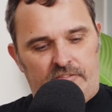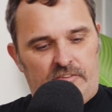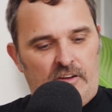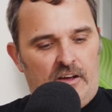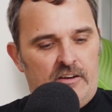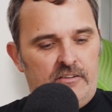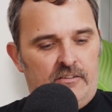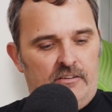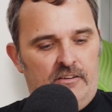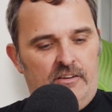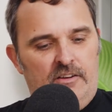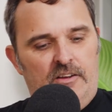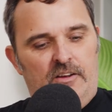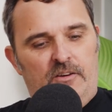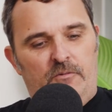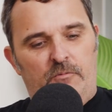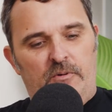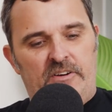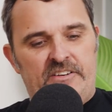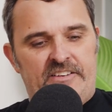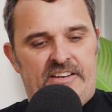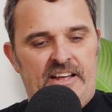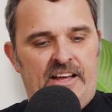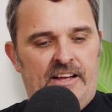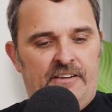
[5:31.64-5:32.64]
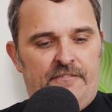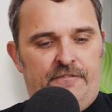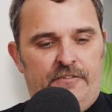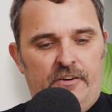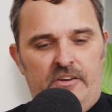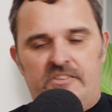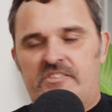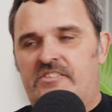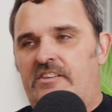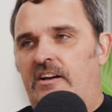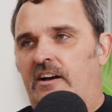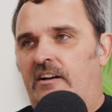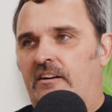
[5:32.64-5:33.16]
So when Dad
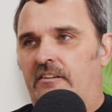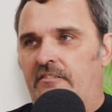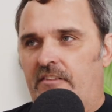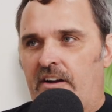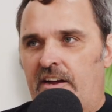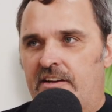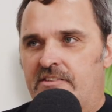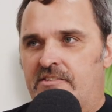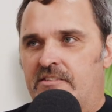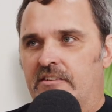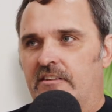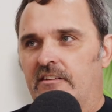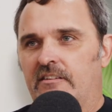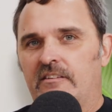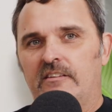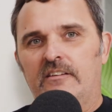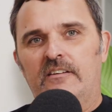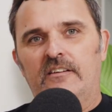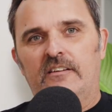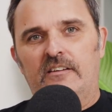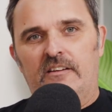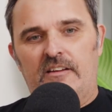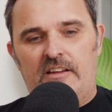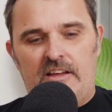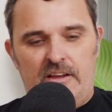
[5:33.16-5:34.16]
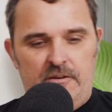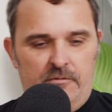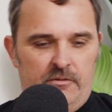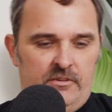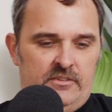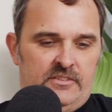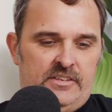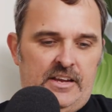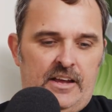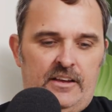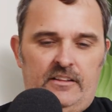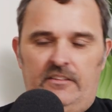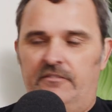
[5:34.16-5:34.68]
first started racing, he
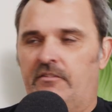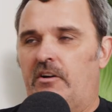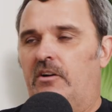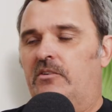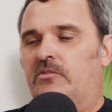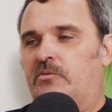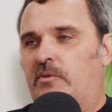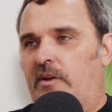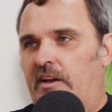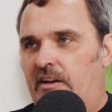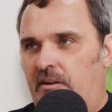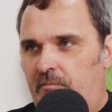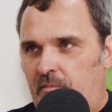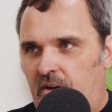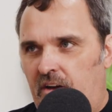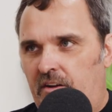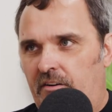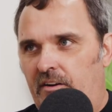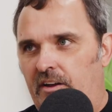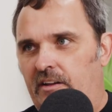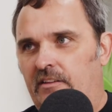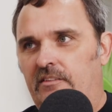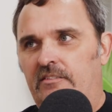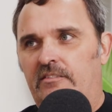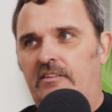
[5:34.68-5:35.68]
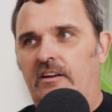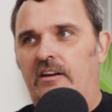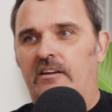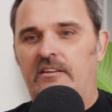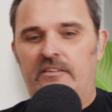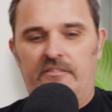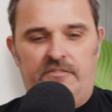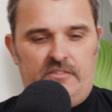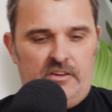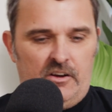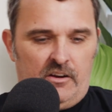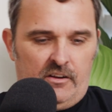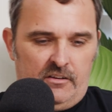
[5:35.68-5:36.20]
would take the Volkswagen motor out. So
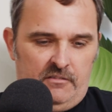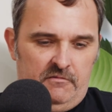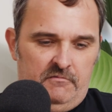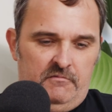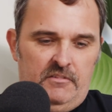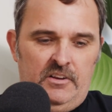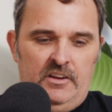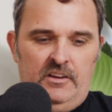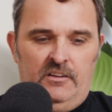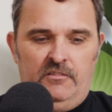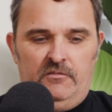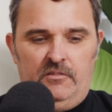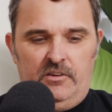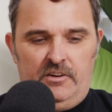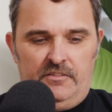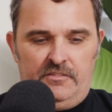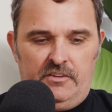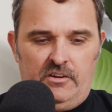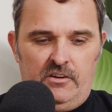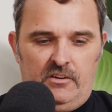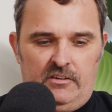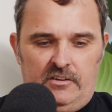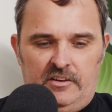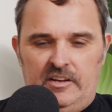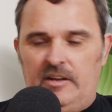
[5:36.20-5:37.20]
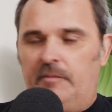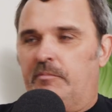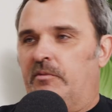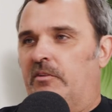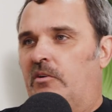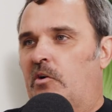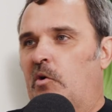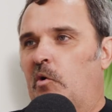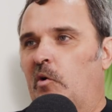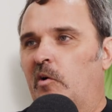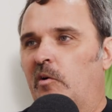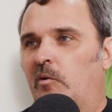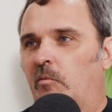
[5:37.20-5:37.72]
you've got, what have you got? A couple of
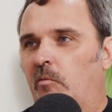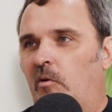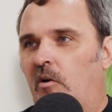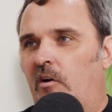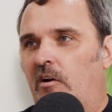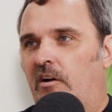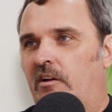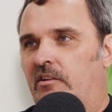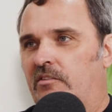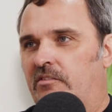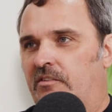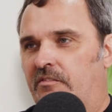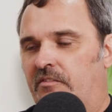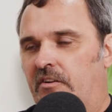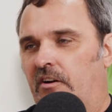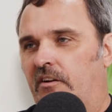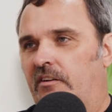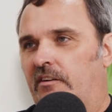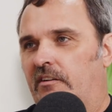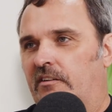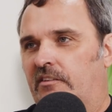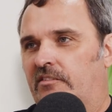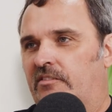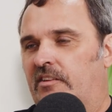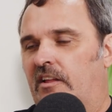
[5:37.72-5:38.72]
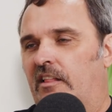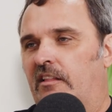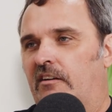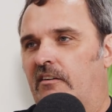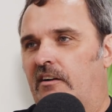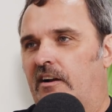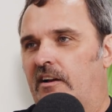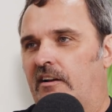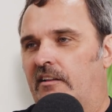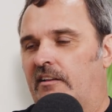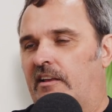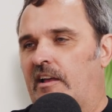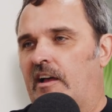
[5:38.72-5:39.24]
coil wires, you've got an
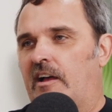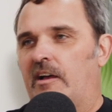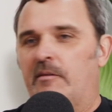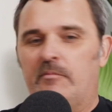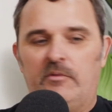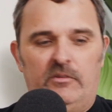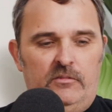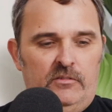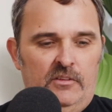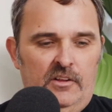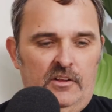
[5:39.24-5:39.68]
accelerator cable.